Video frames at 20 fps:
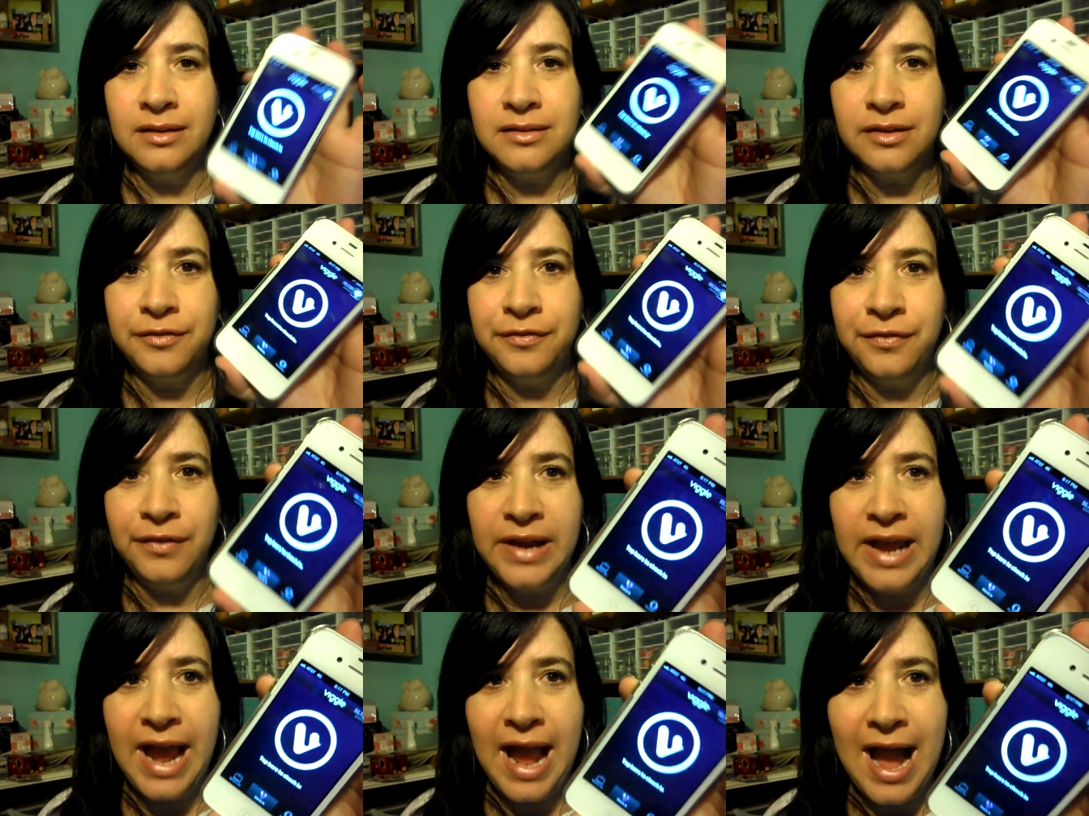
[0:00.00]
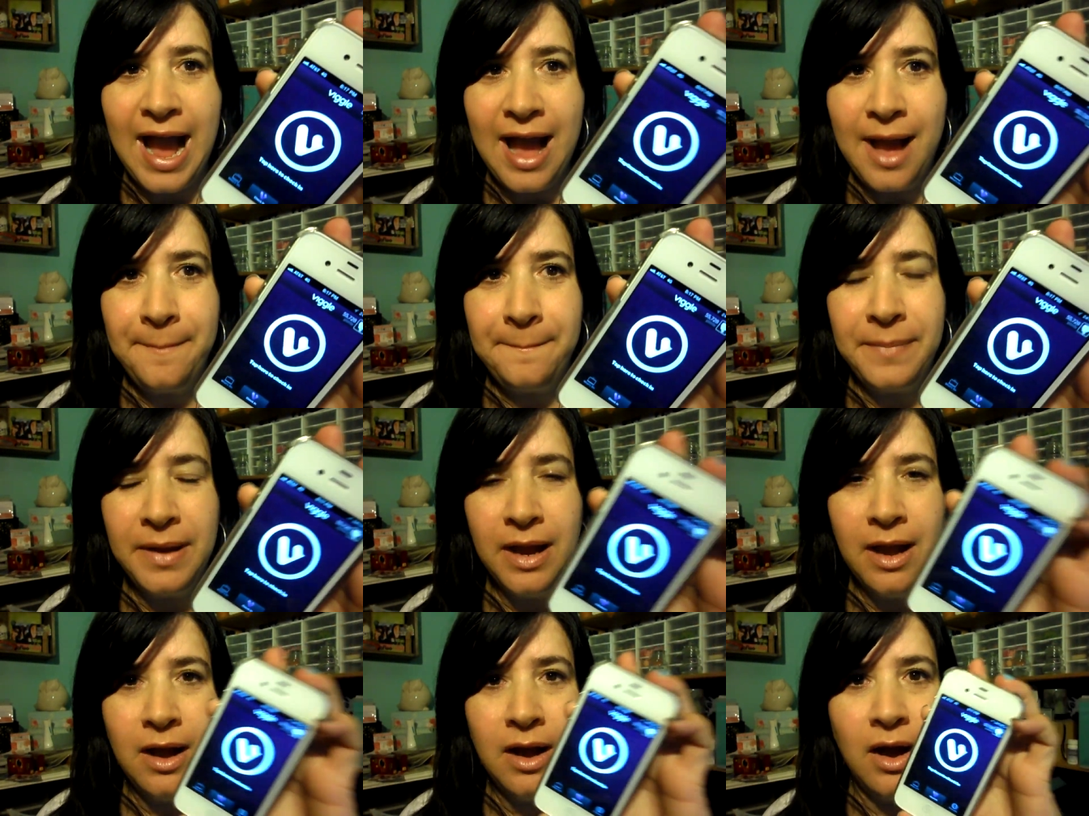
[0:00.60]
It's a free app.
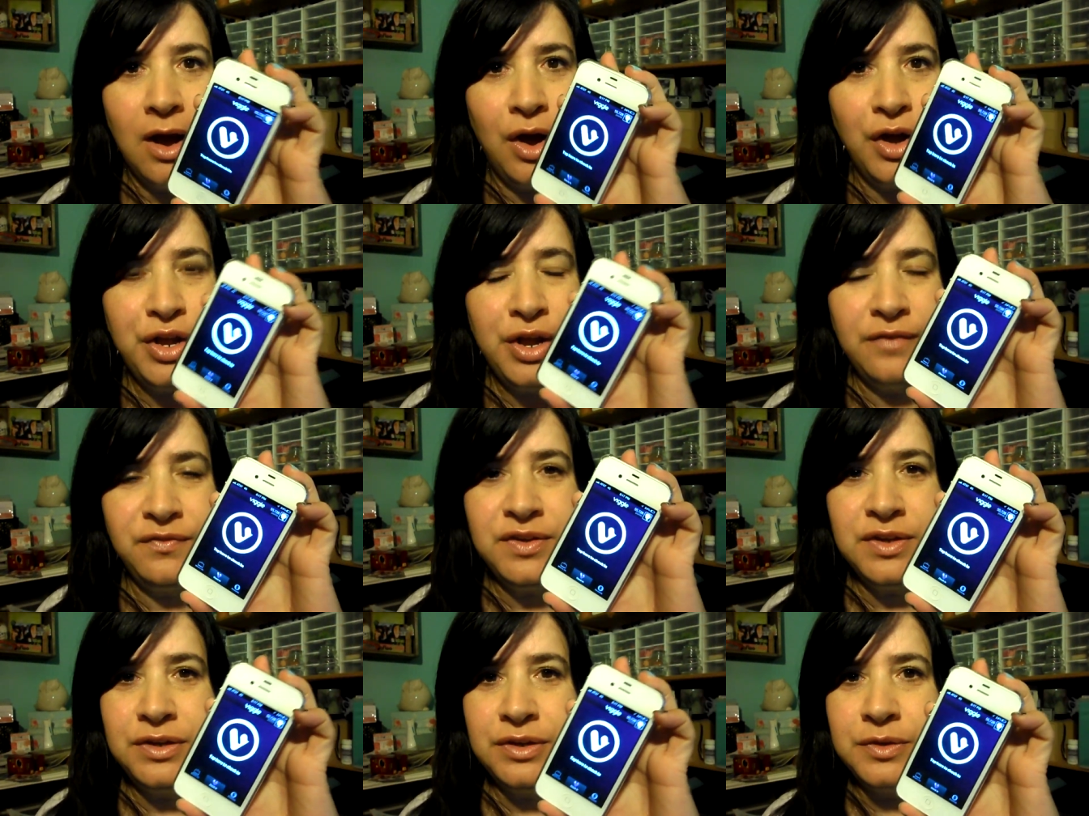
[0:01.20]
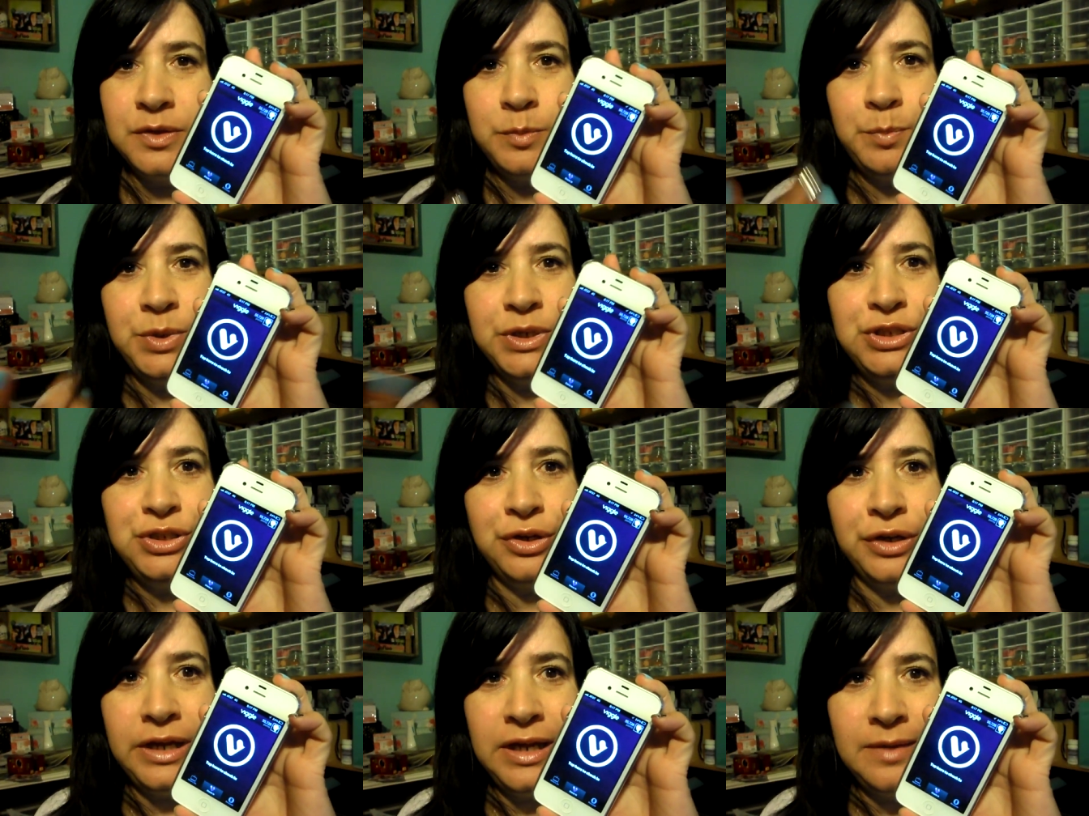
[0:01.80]
All you have to do is
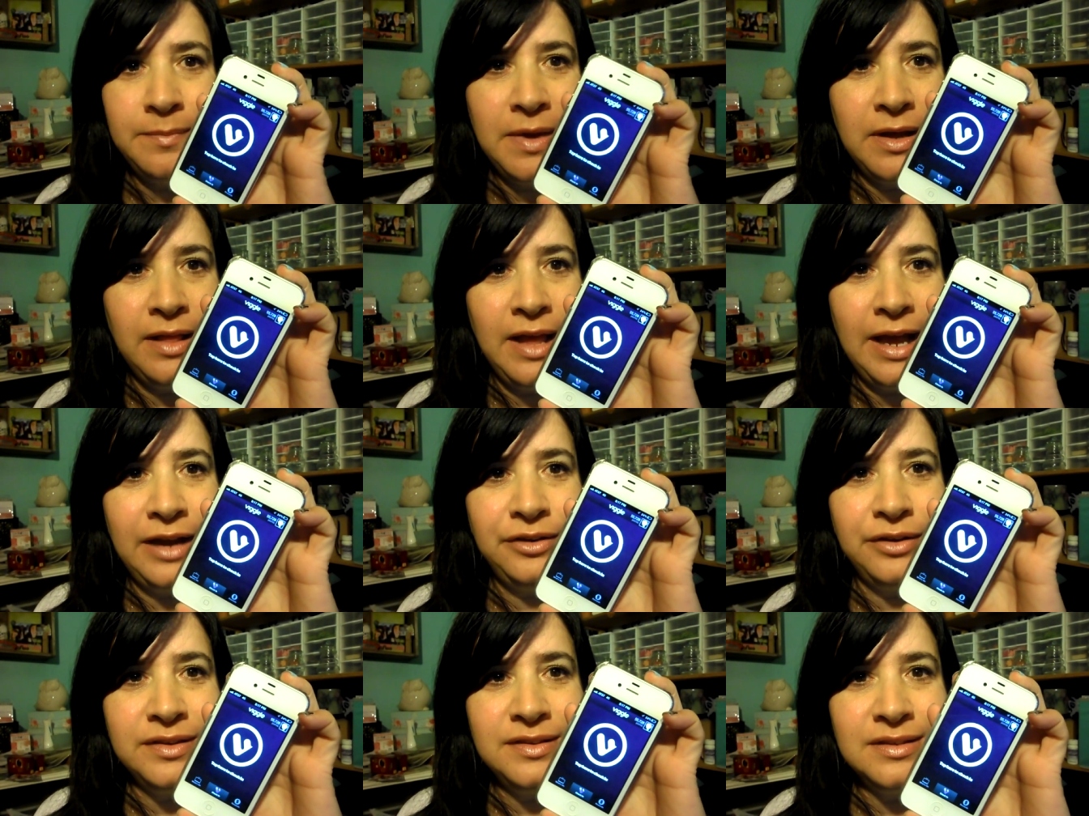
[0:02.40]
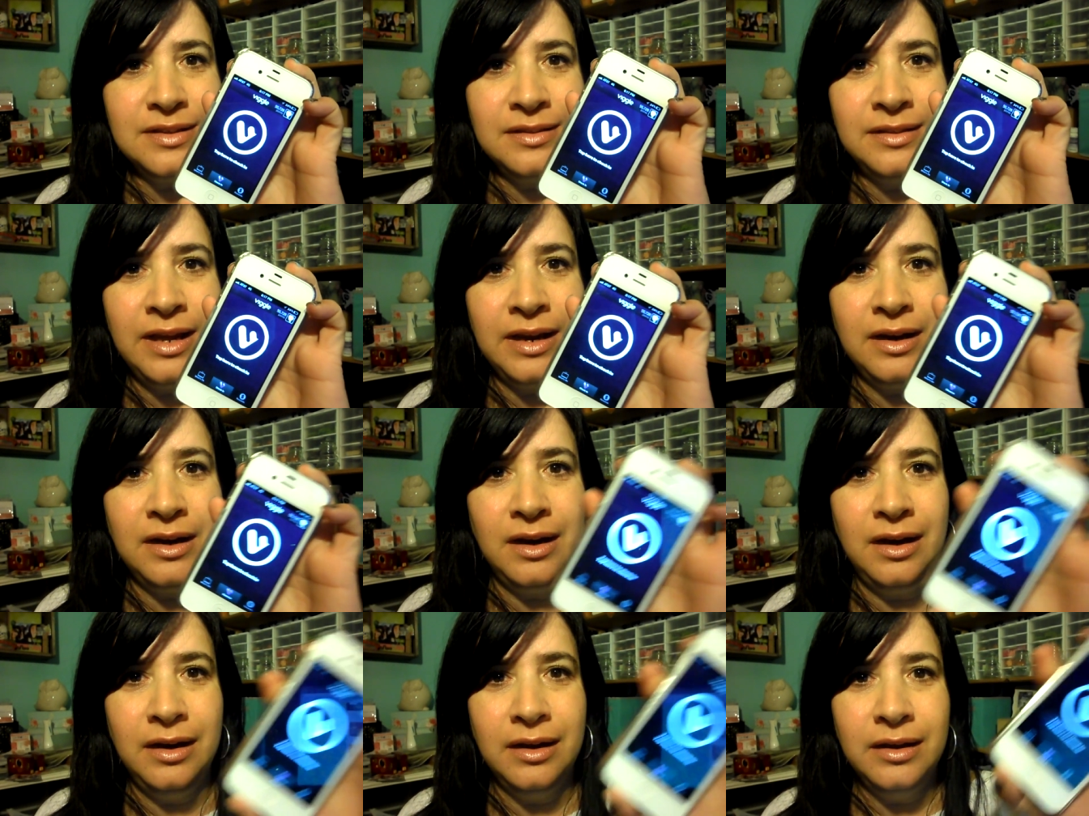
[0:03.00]
put your email address in
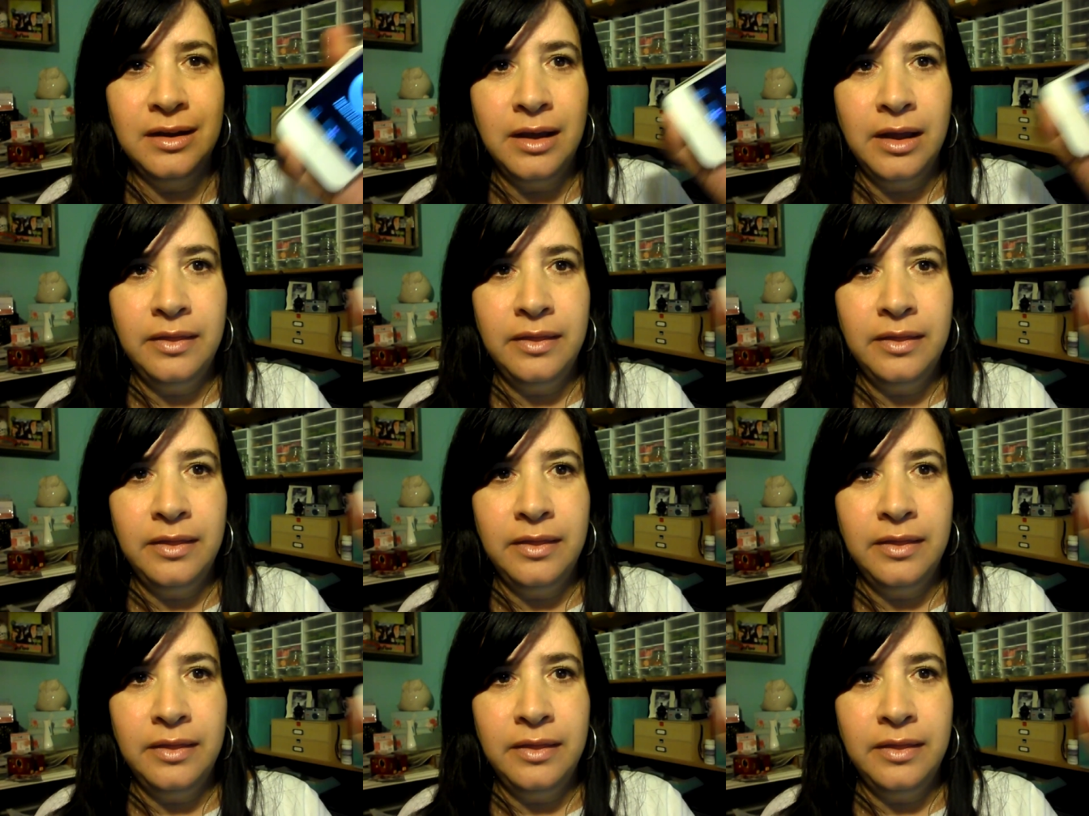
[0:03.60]
there.